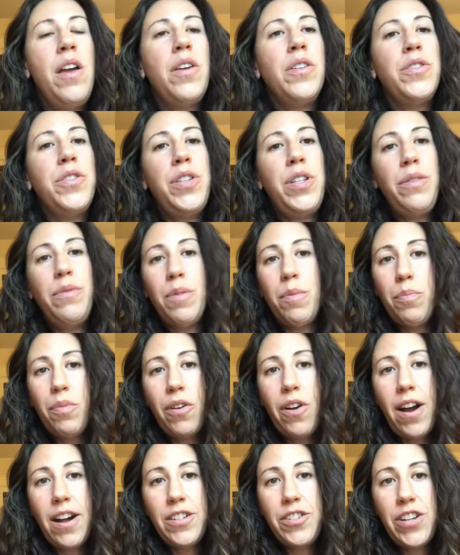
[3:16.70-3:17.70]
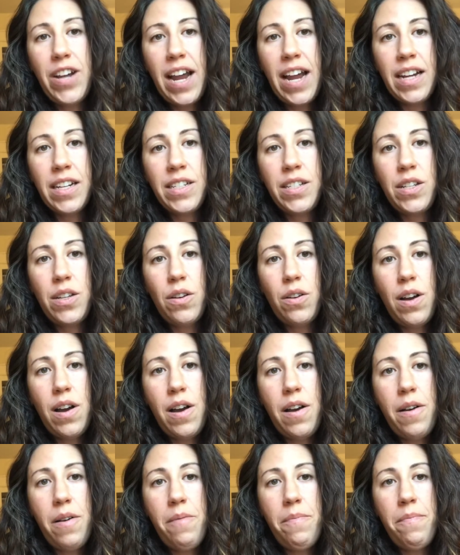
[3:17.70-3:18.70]
to a project,
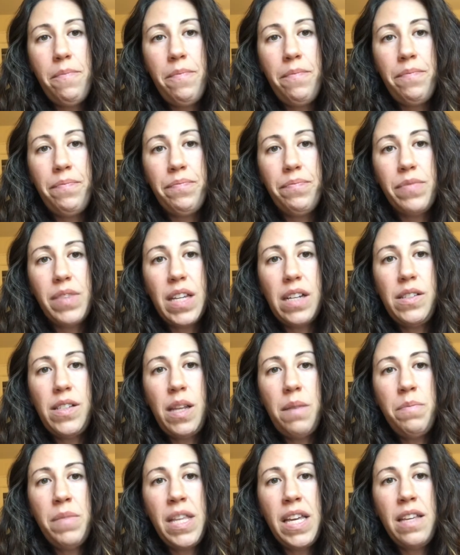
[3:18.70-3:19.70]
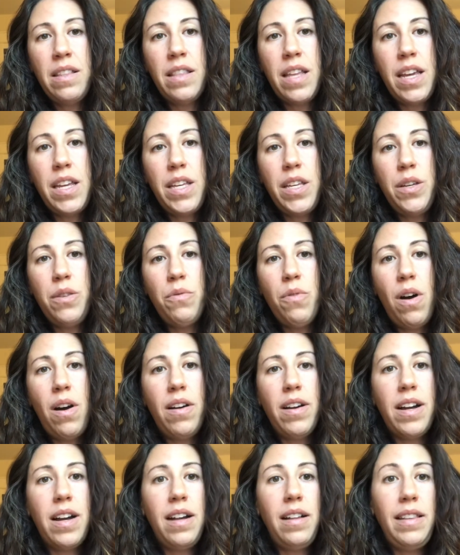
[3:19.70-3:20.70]
something that you
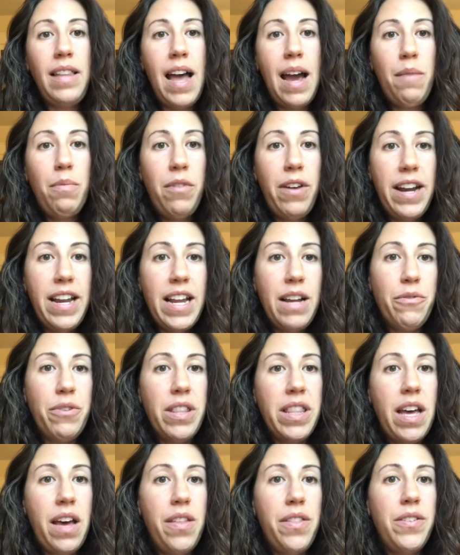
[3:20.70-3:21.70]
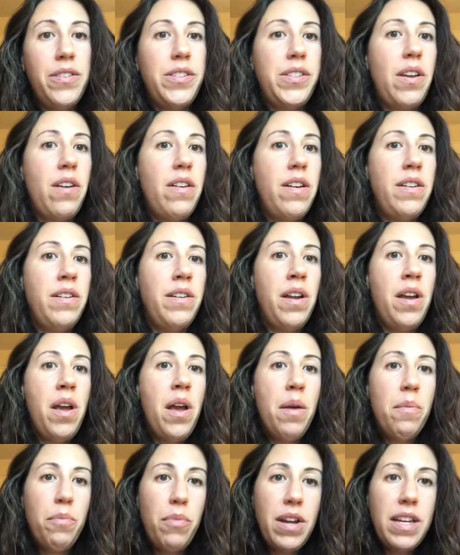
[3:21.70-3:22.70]
are collaborating with others on.
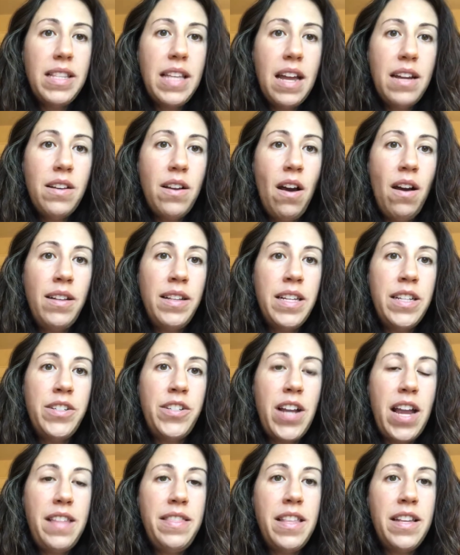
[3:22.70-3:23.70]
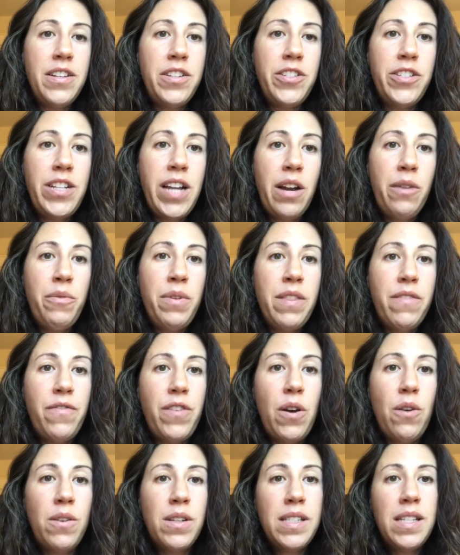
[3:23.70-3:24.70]
Bring that knowledge and then share with
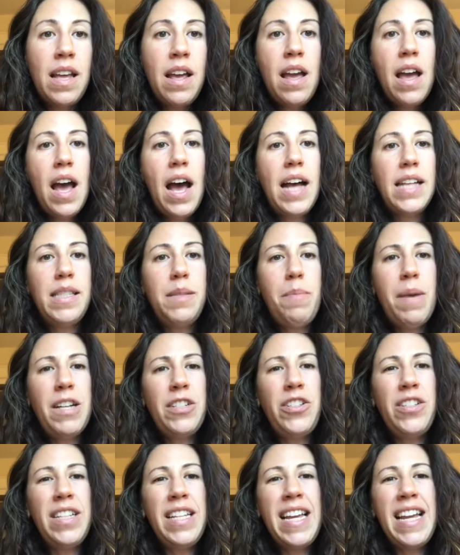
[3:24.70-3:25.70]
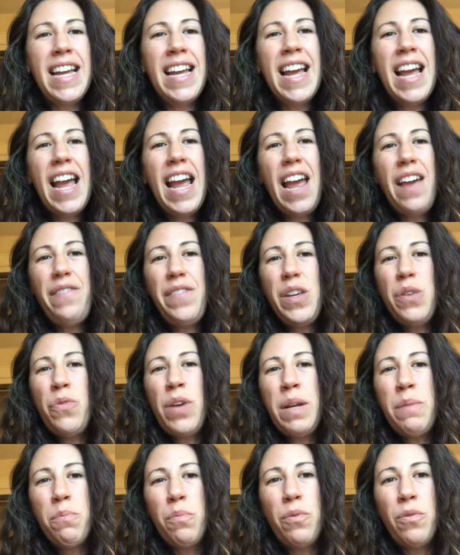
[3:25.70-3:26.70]
folks, especially if you
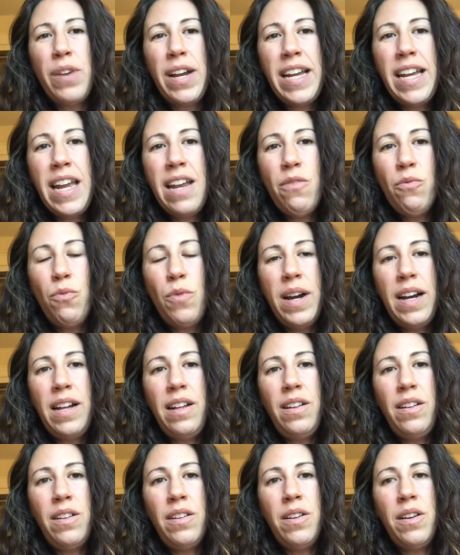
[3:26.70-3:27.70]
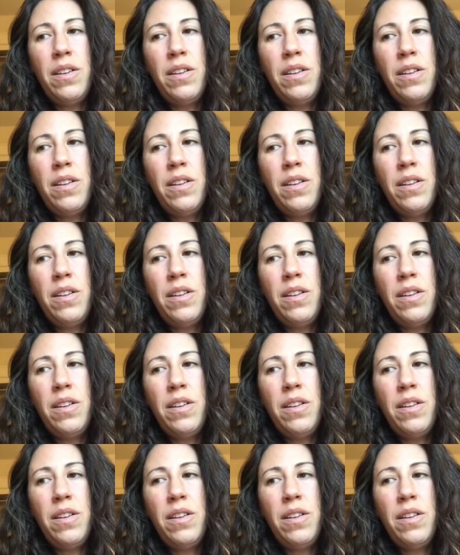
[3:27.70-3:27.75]
can bring it while